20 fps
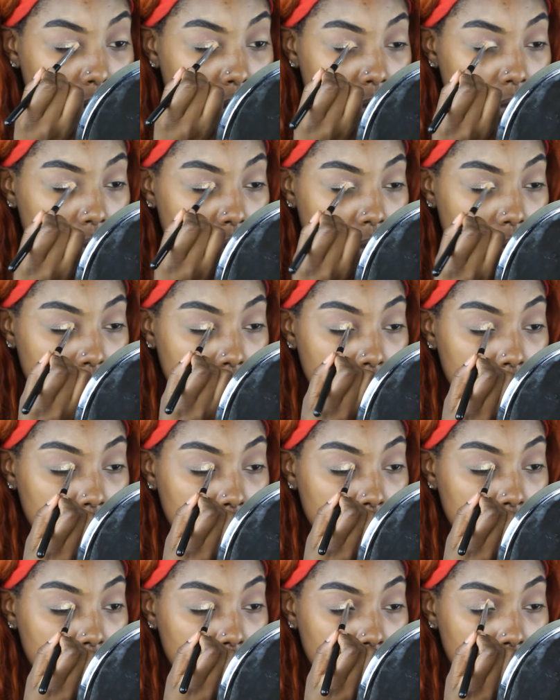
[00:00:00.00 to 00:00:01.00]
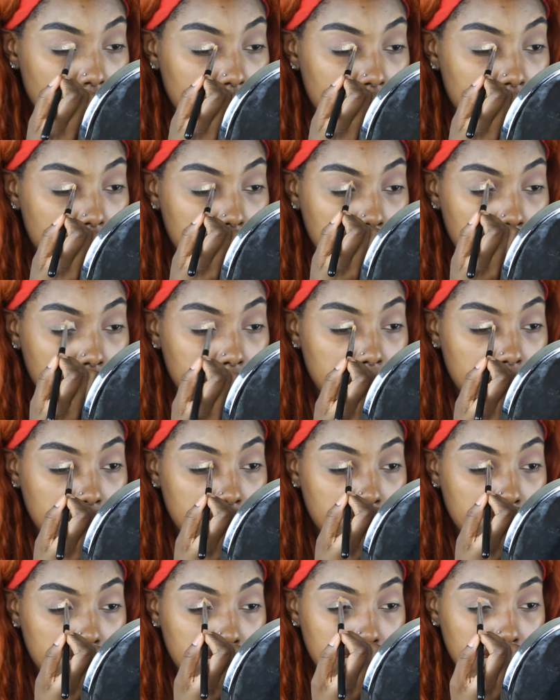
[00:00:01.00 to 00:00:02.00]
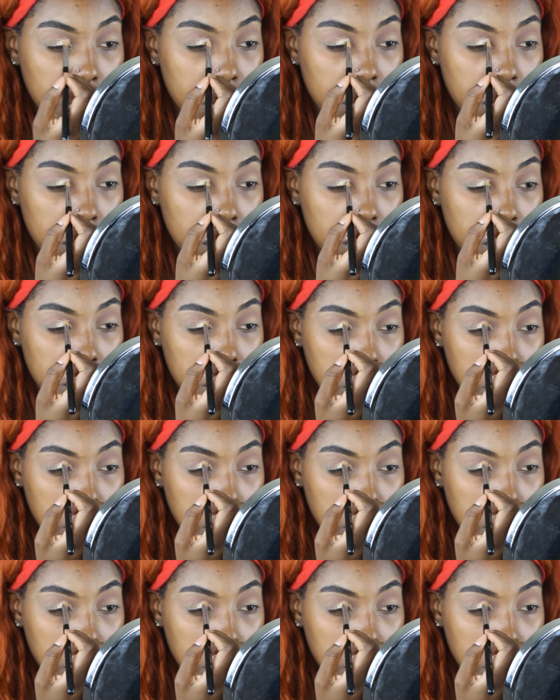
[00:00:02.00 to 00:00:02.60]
Ochre pot